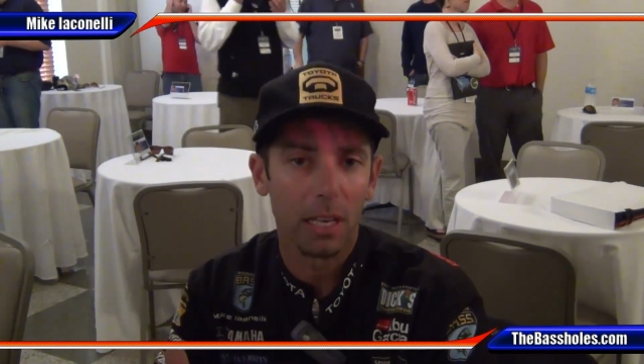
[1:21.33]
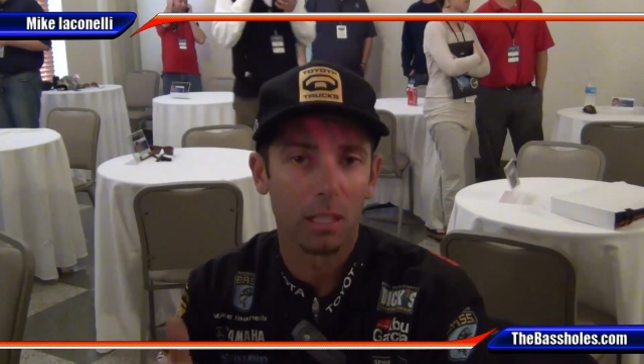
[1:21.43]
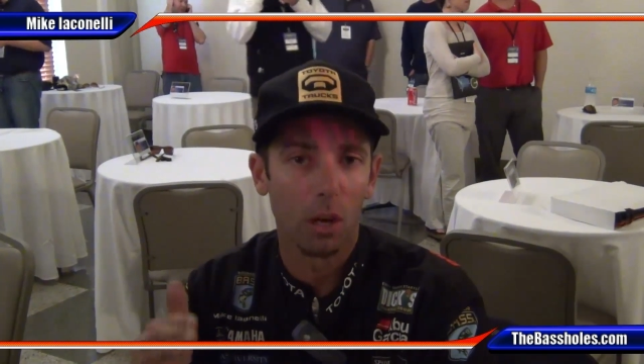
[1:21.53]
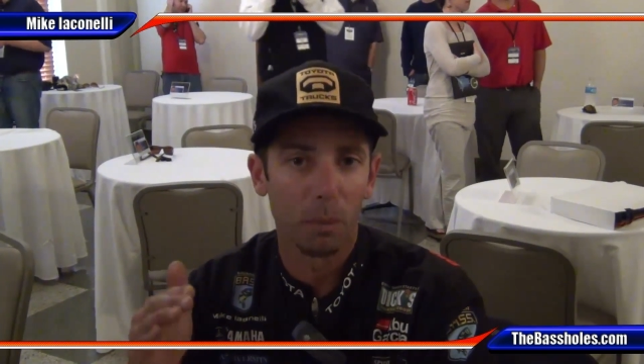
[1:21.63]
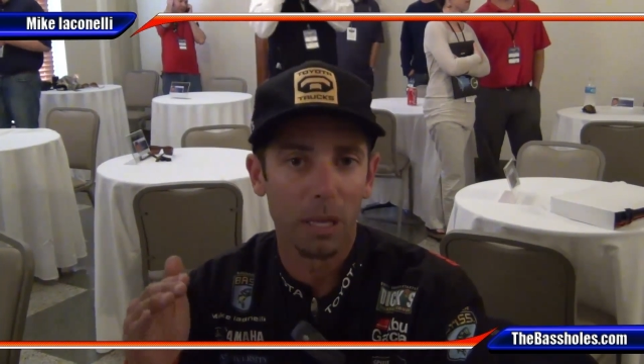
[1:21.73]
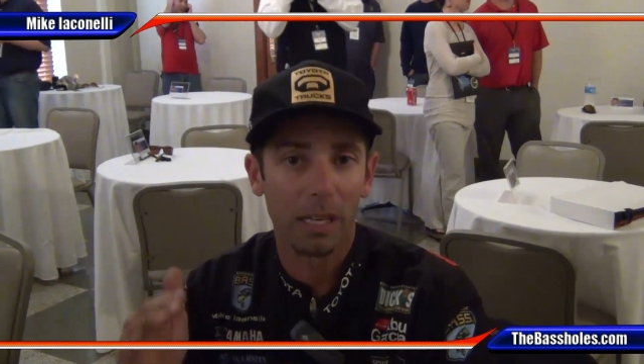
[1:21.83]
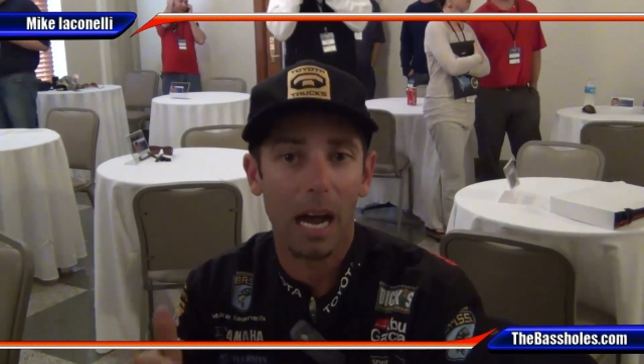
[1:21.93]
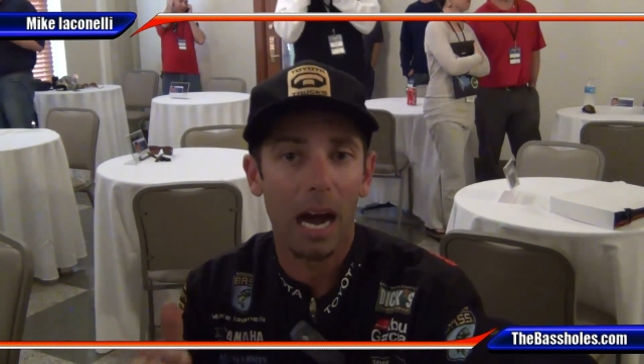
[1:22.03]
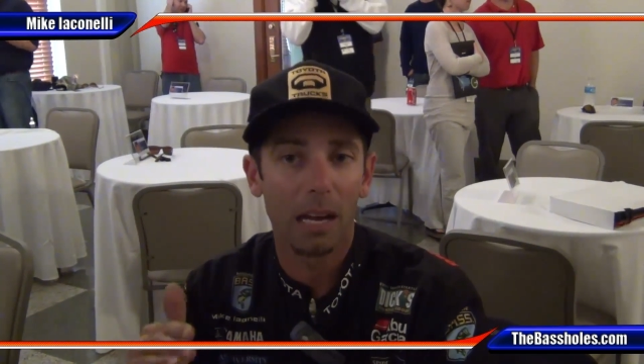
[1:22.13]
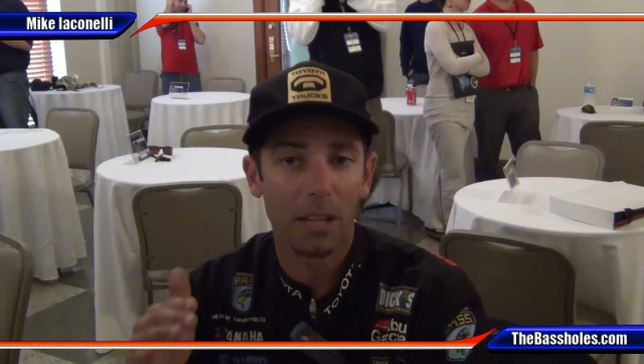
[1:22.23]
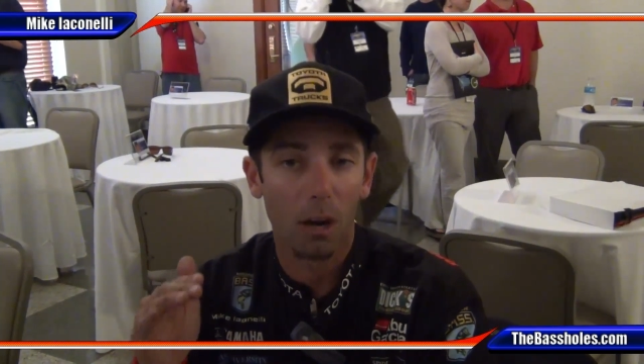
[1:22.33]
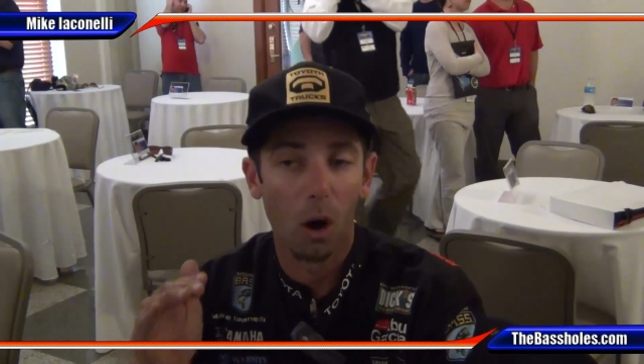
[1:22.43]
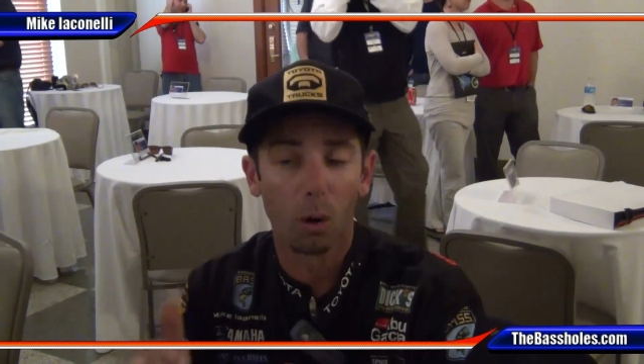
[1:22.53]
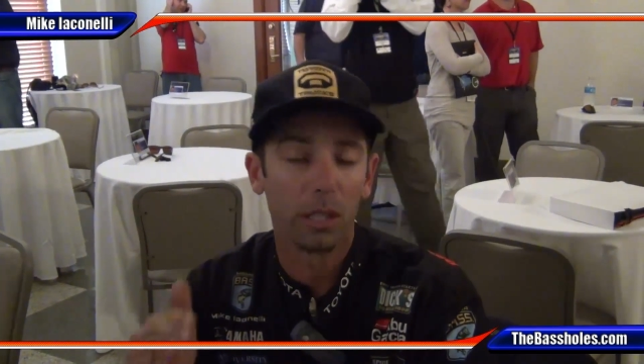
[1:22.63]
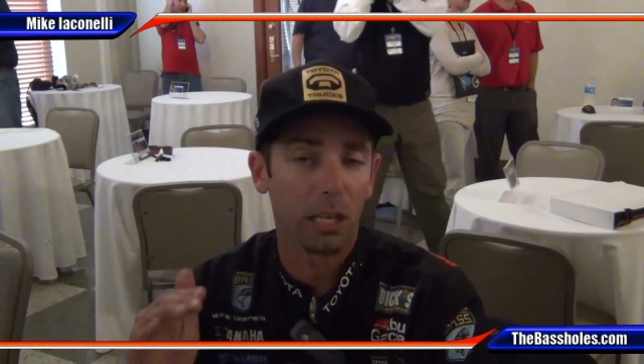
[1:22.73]
is going to be the guy that
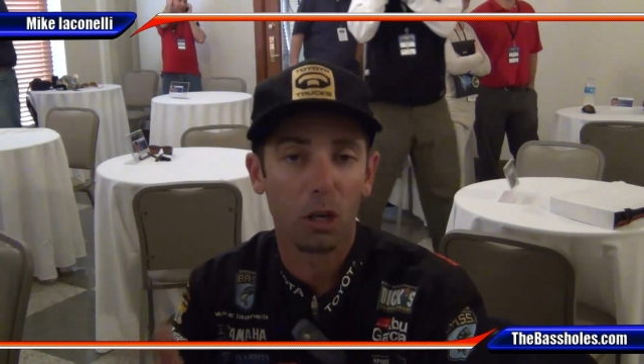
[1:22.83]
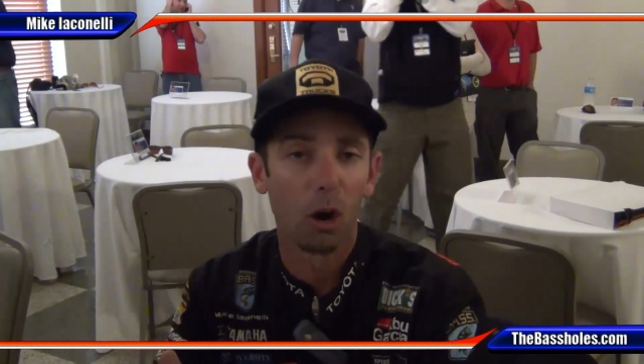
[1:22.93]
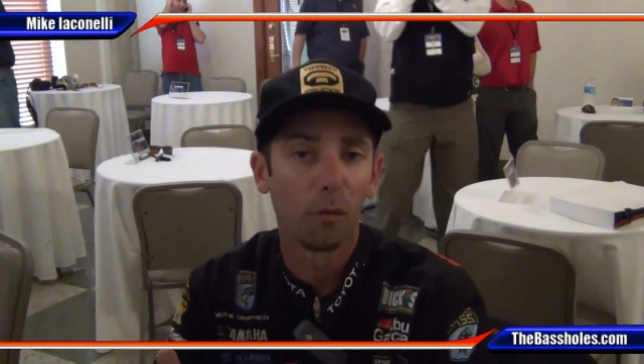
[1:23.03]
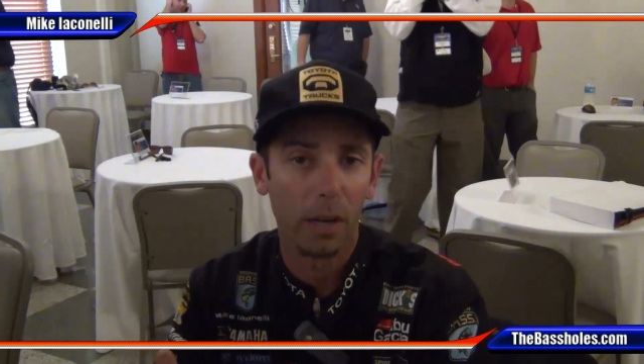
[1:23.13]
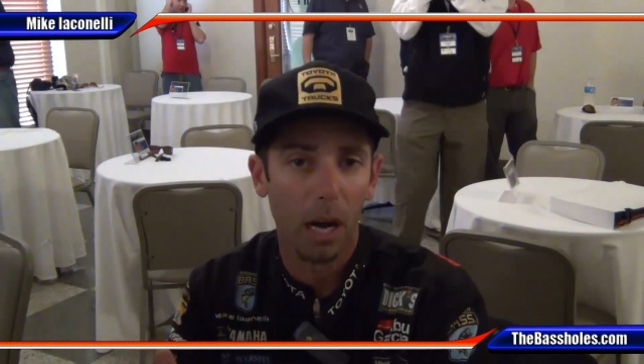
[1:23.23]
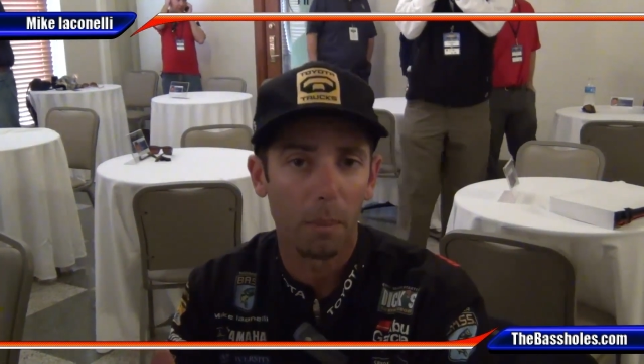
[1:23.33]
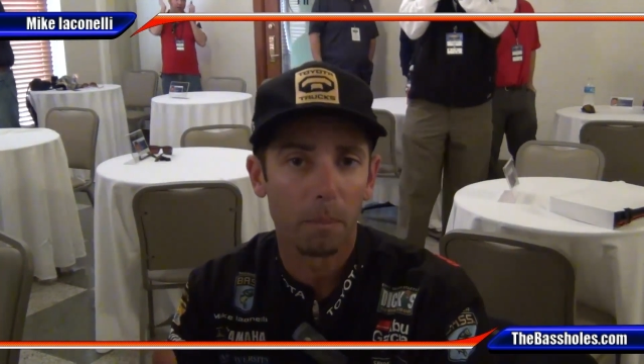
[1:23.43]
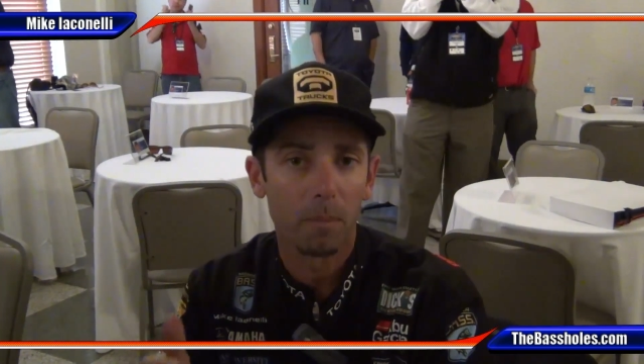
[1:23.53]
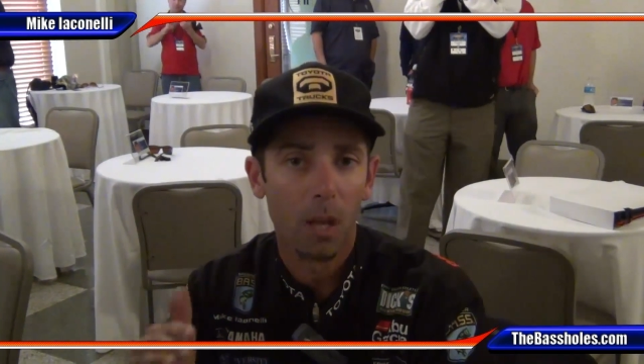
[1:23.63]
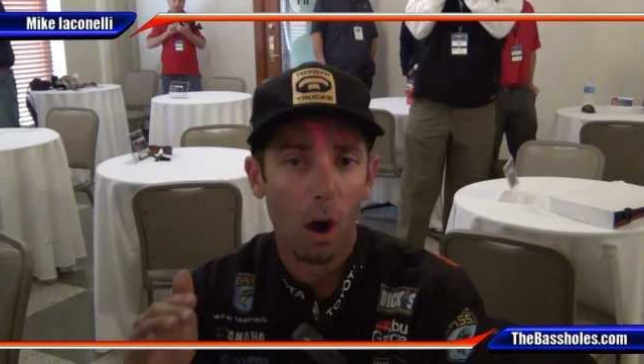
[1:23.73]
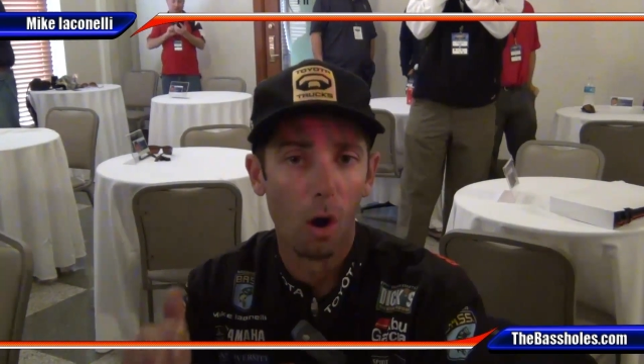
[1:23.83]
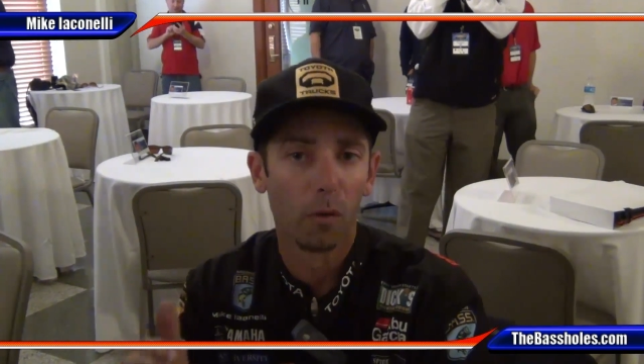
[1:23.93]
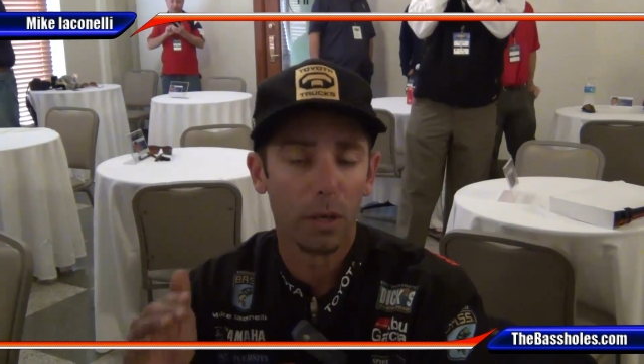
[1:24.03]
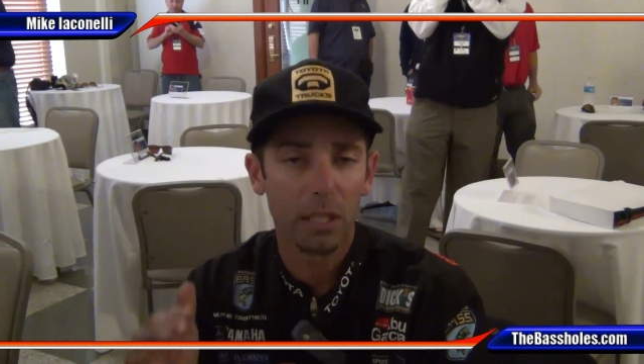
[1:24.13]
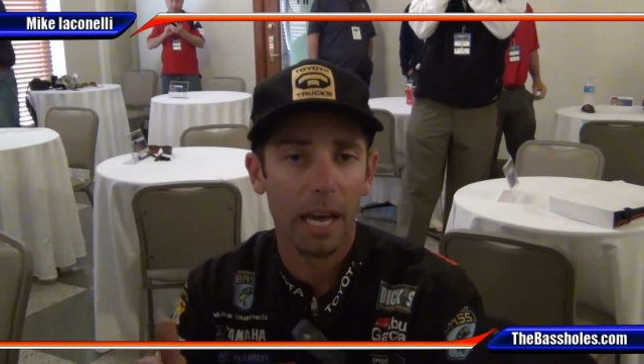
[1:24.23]
holds that trophy up
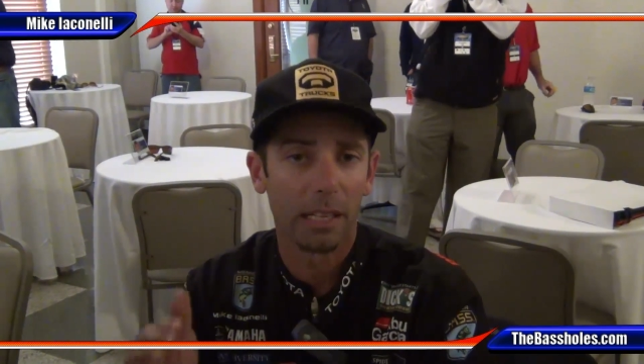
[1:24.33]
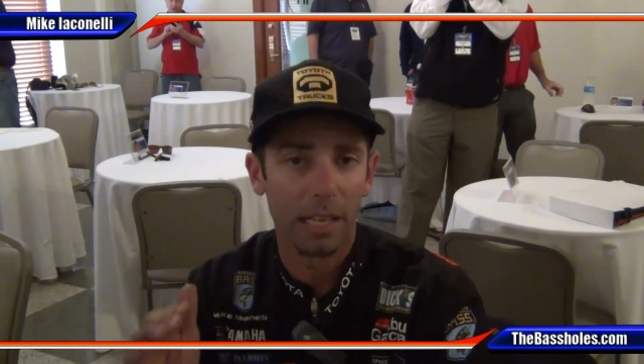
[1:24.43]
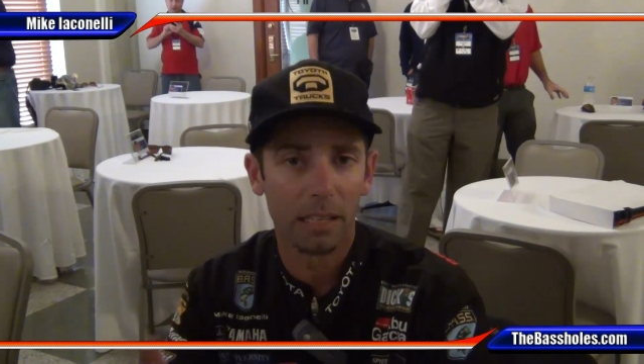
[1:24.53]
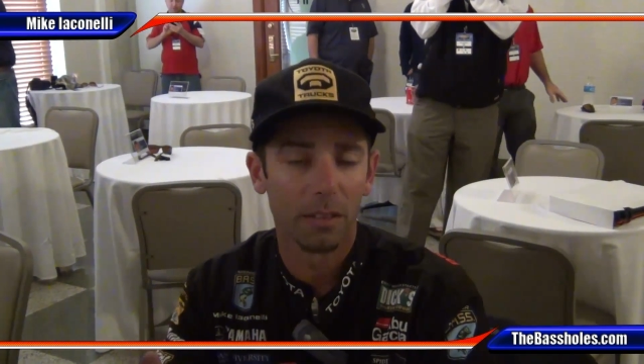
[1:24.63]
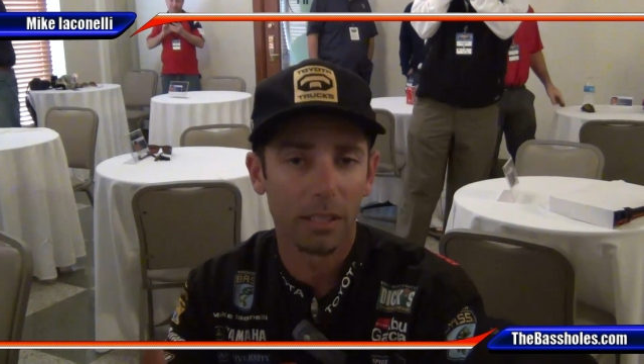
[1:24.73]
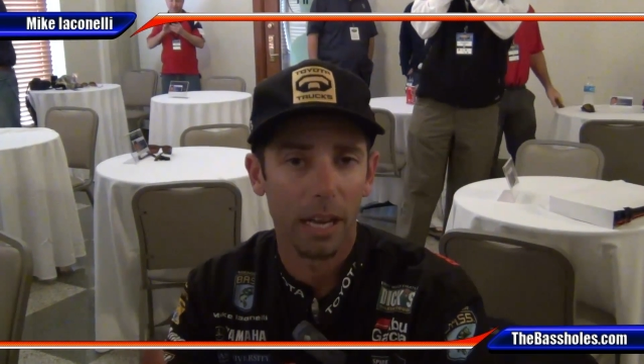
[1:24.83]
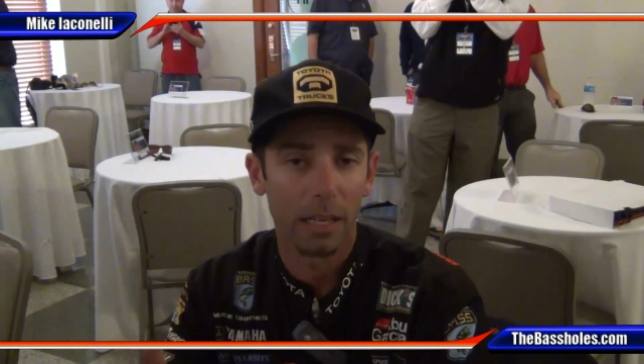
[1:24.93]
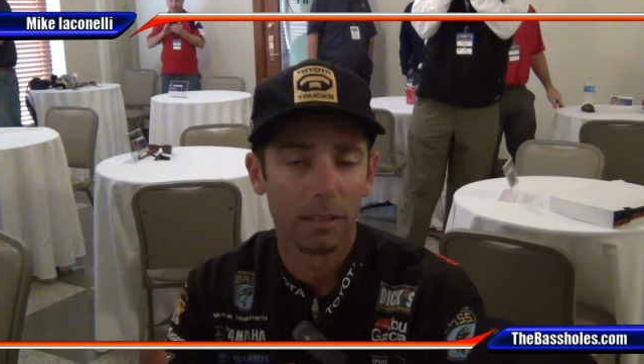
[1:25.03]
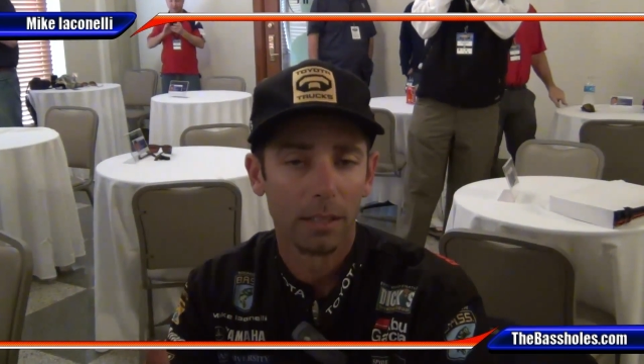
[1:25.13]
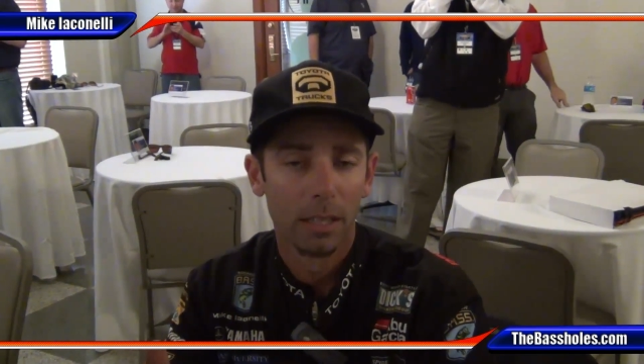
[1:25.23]
over his head at the end of the day.